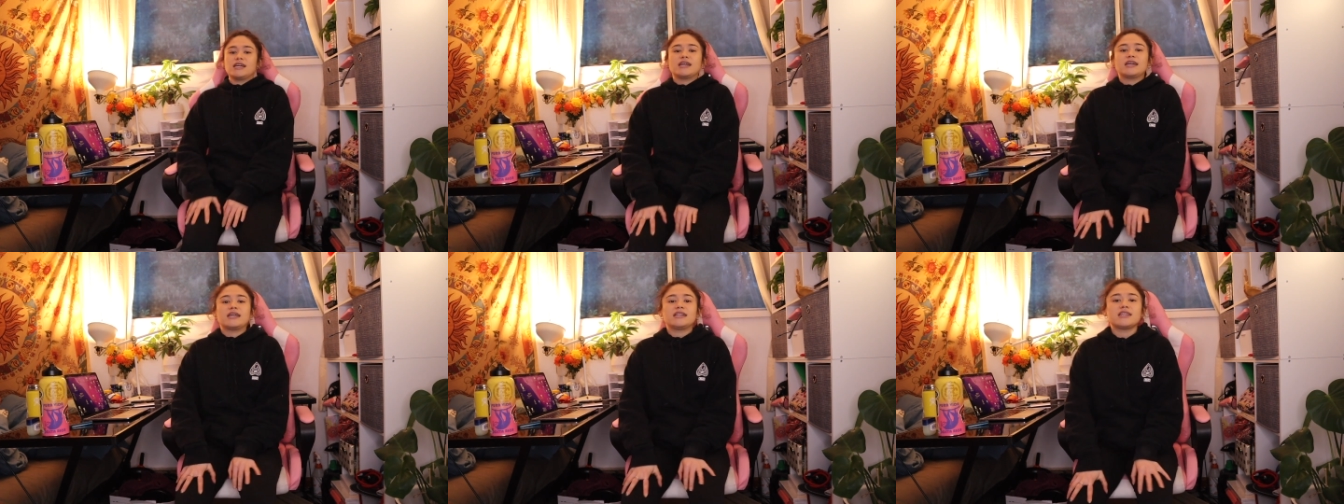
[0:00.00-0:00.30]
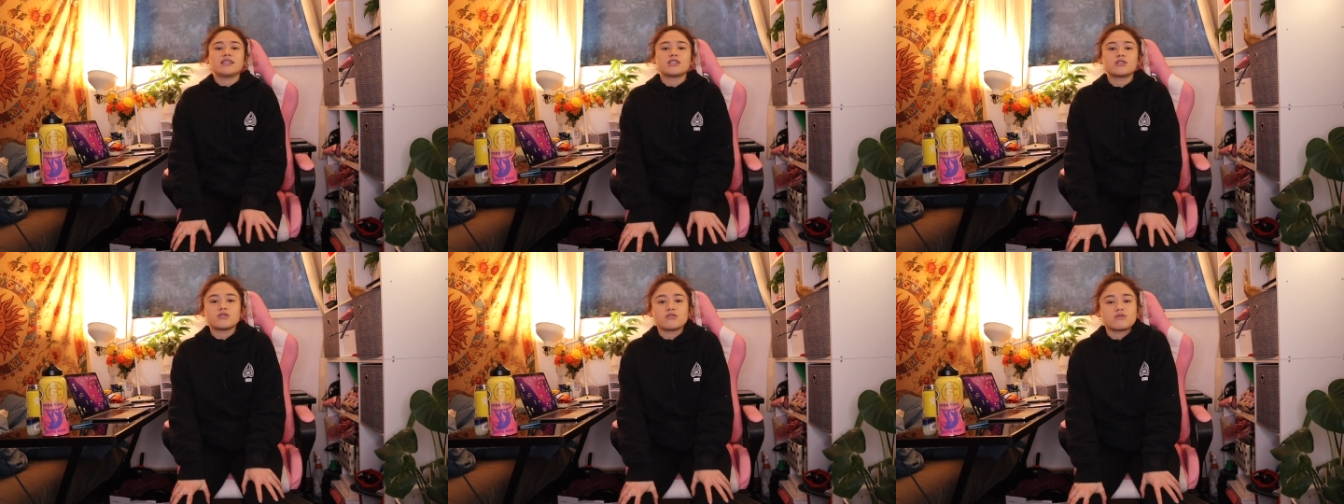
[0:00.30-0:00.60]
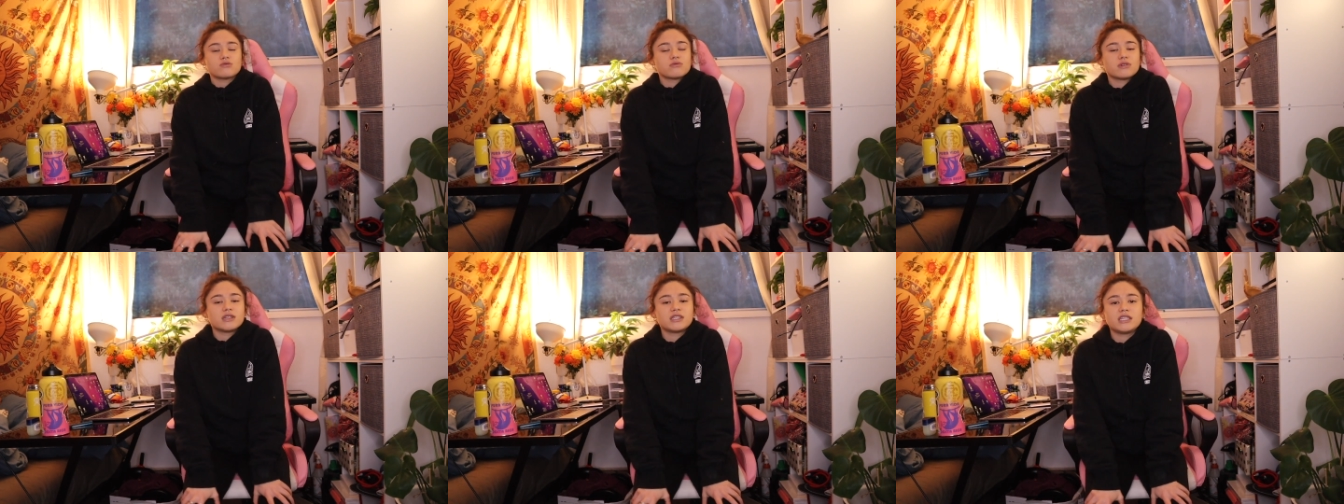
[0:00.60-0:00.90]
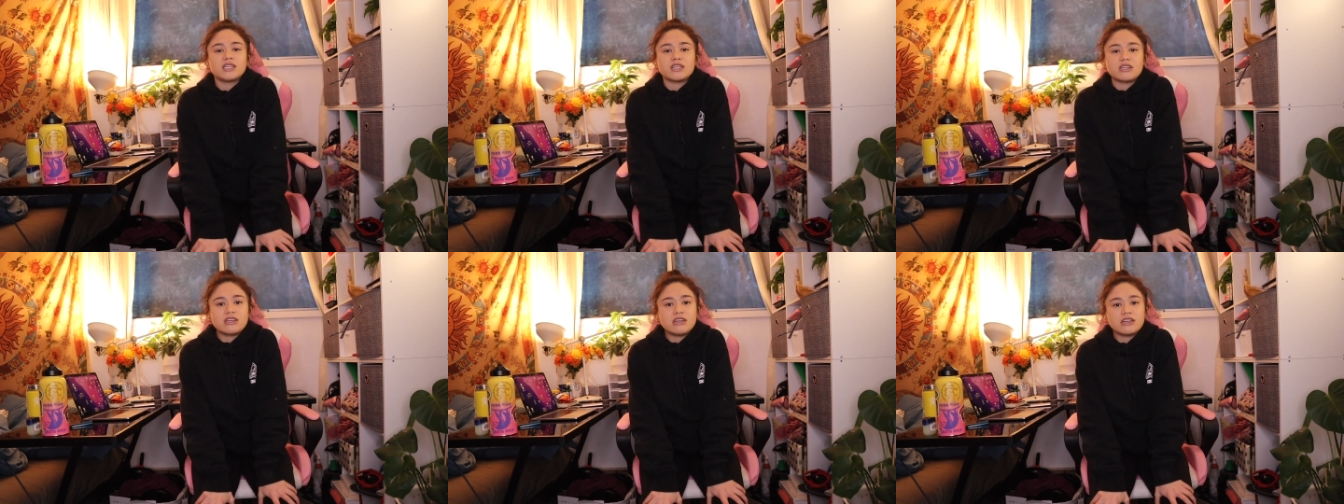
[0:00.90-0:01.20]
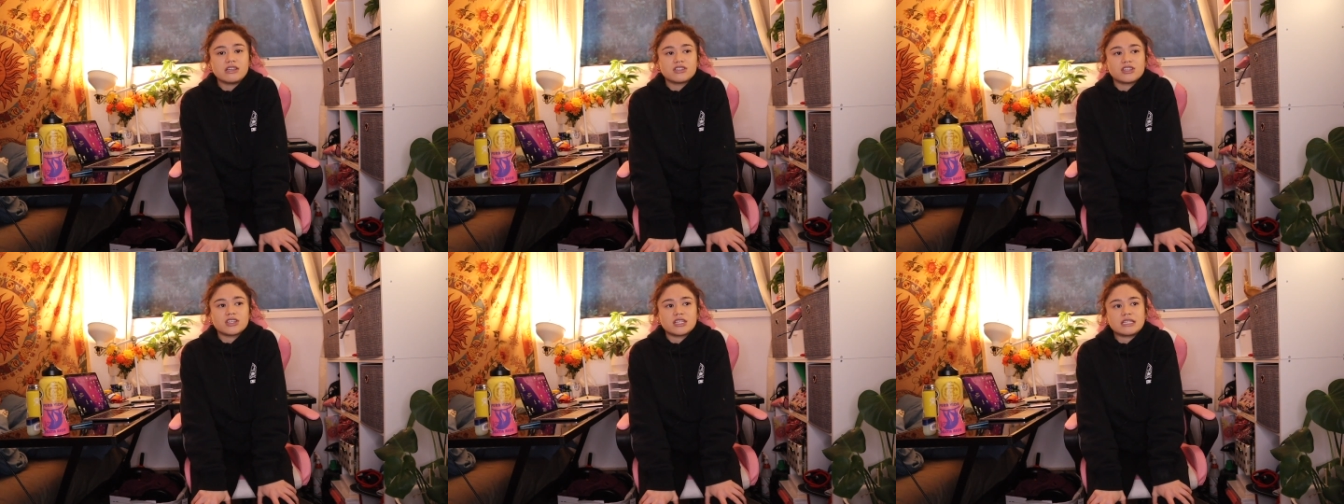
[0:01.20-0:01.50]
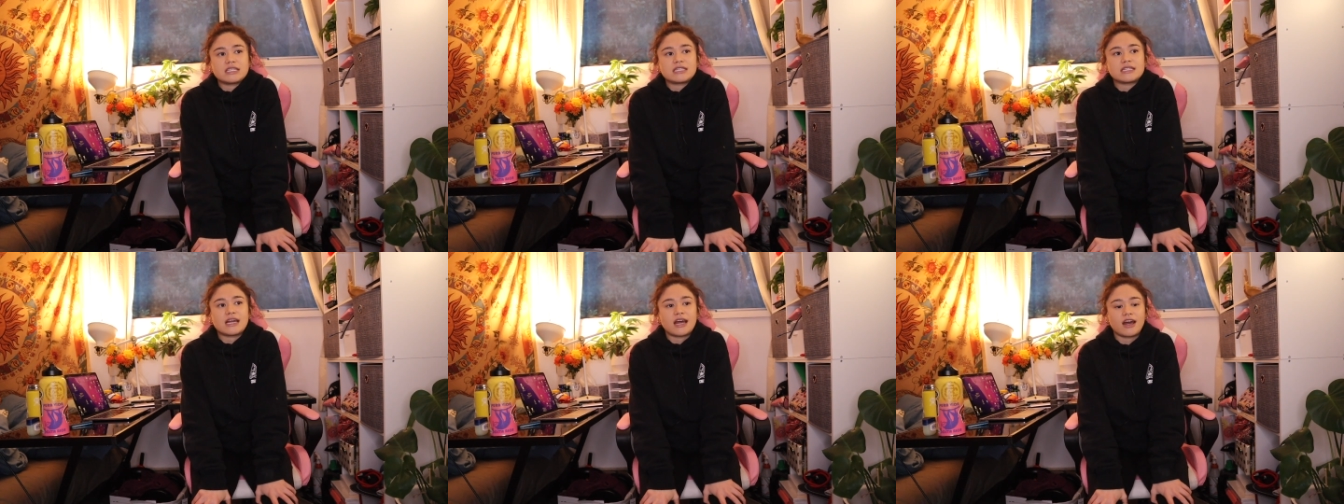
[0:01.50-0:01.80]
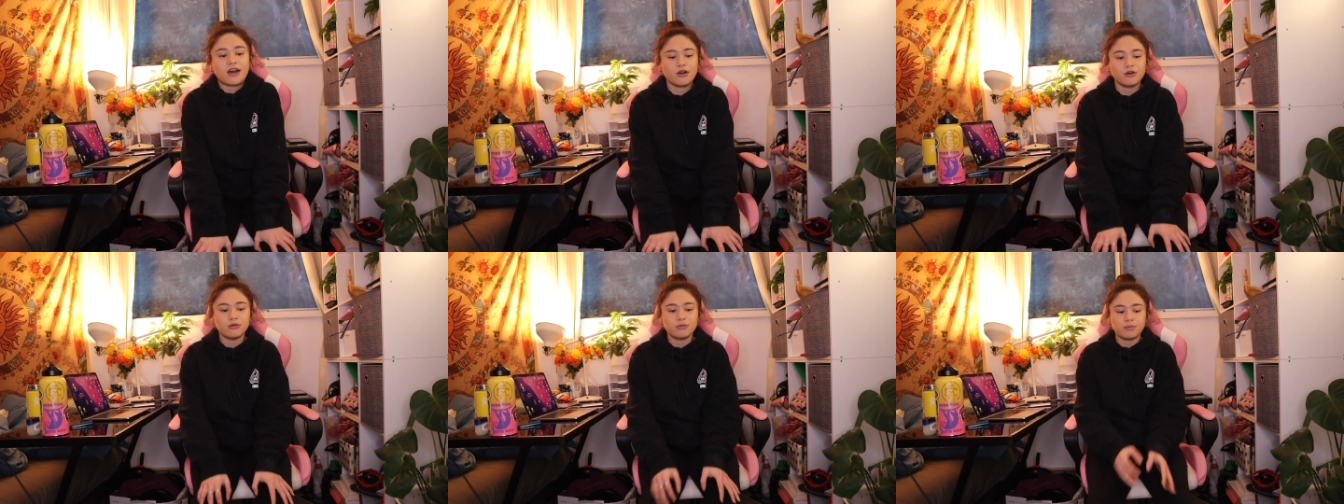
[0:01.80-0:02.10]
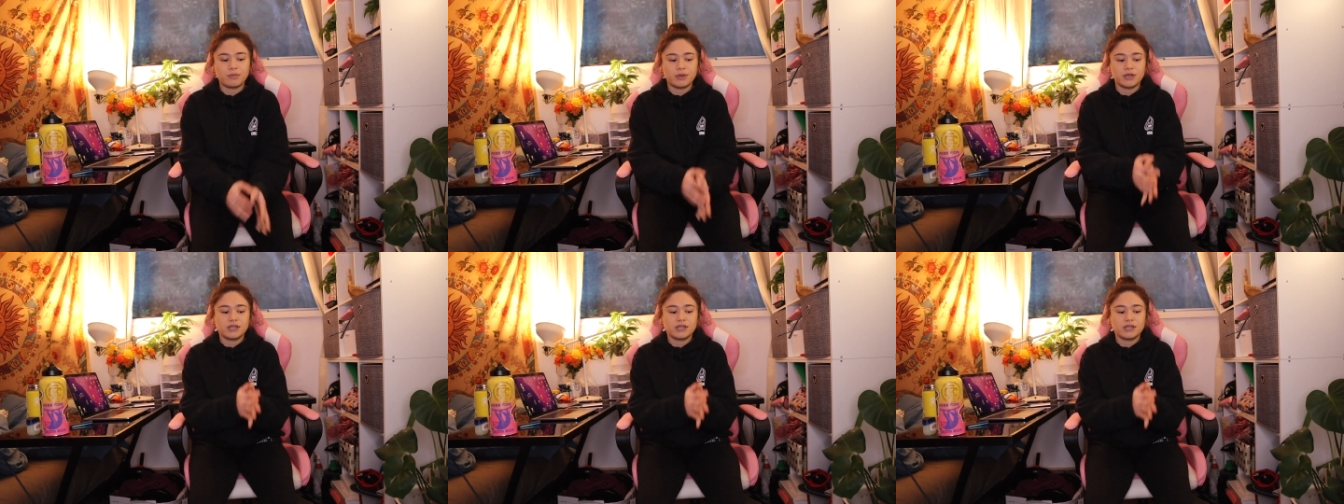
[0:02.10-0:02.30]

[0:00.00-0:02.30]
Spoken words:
And this will really just help